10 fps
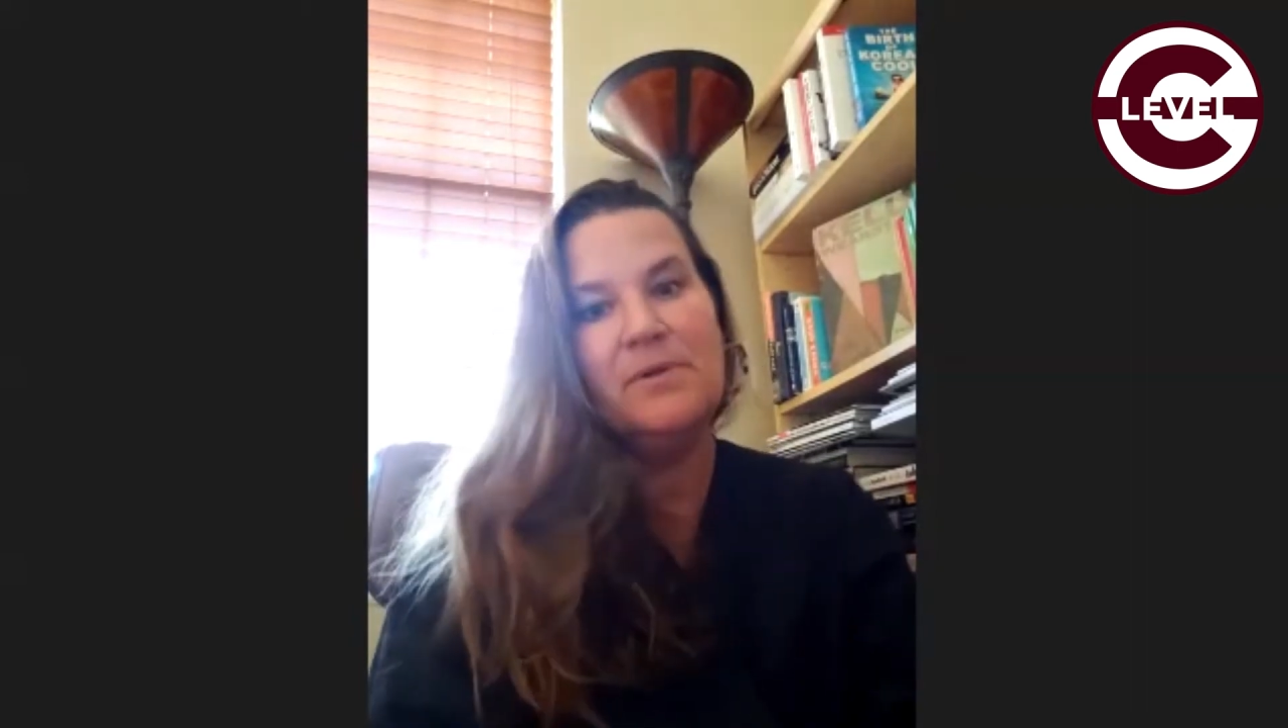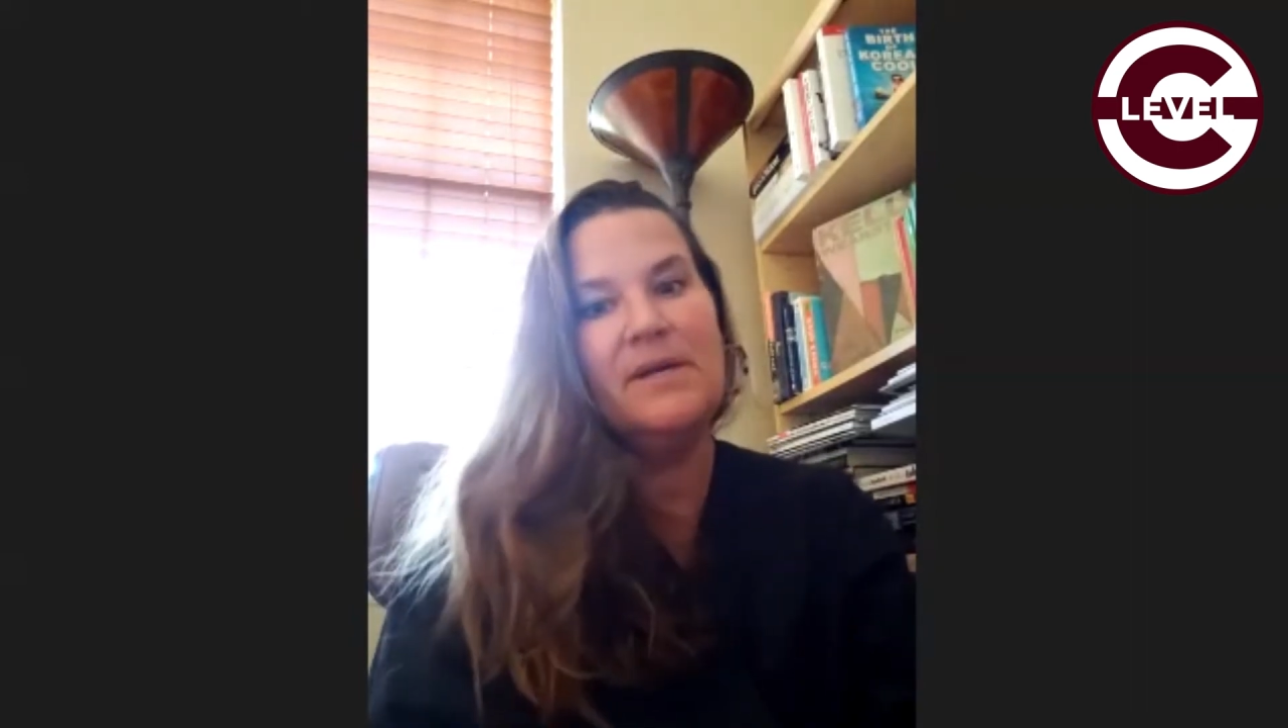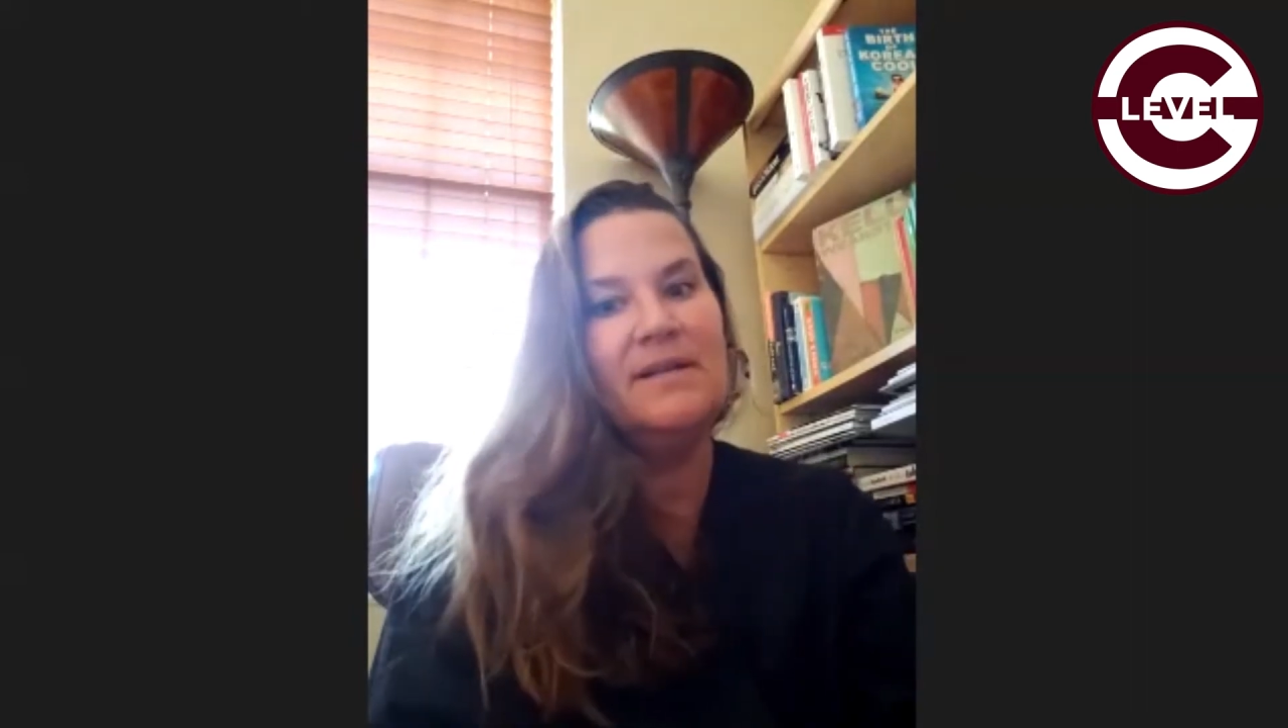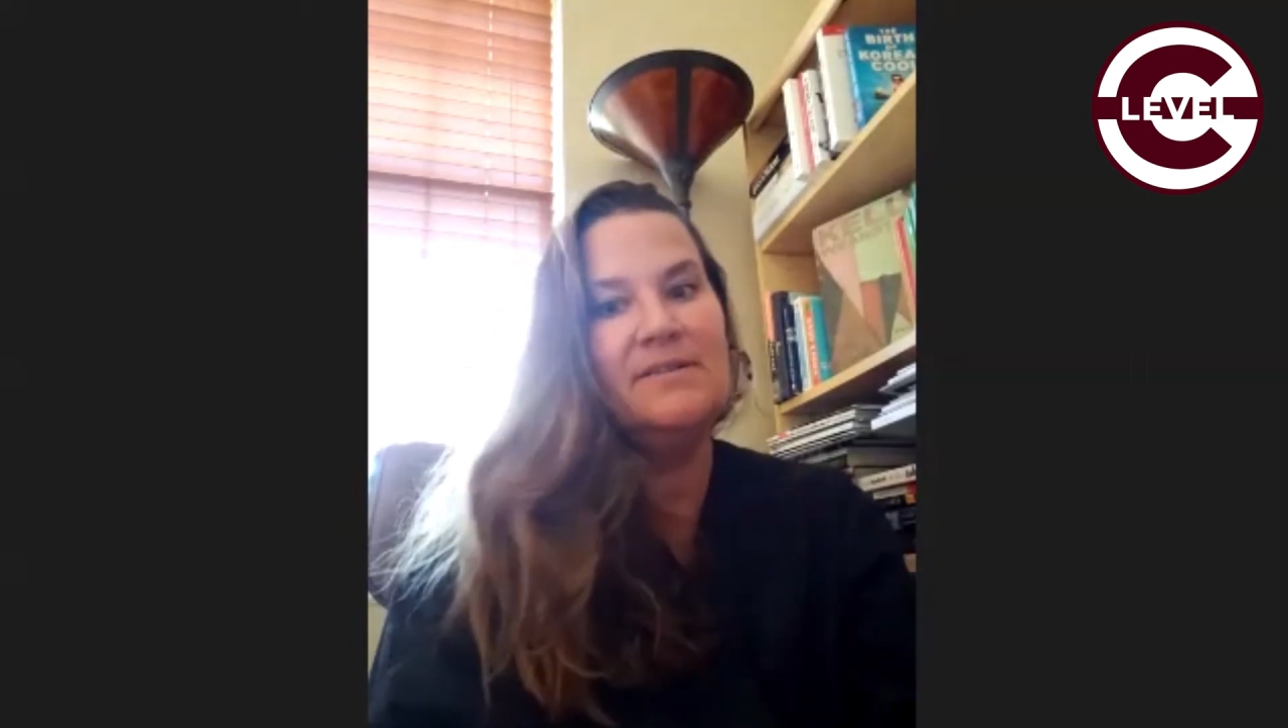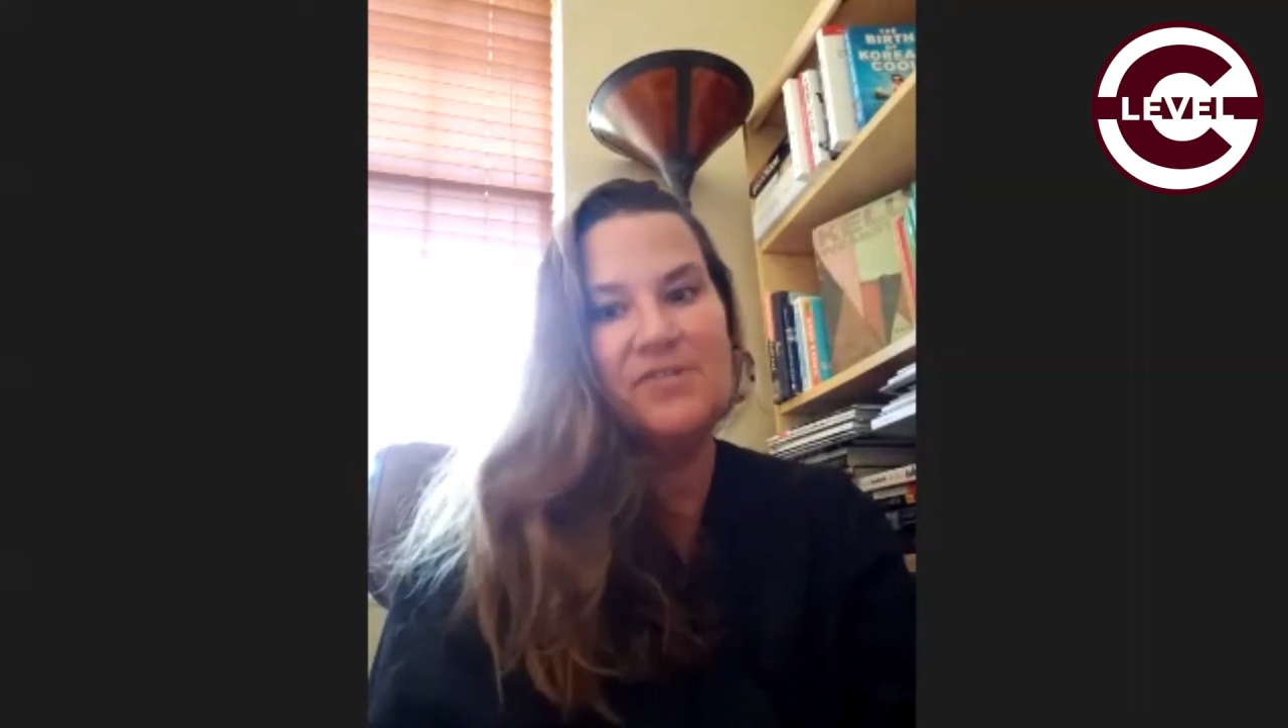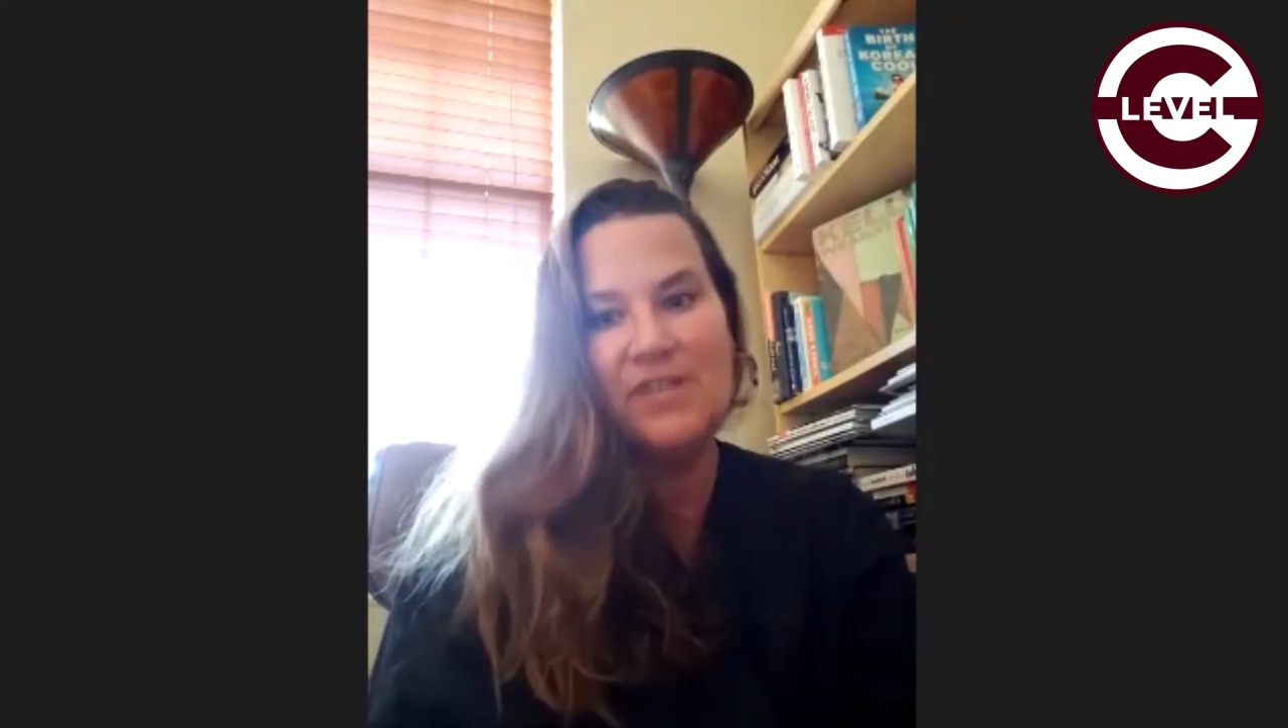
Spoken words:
plans,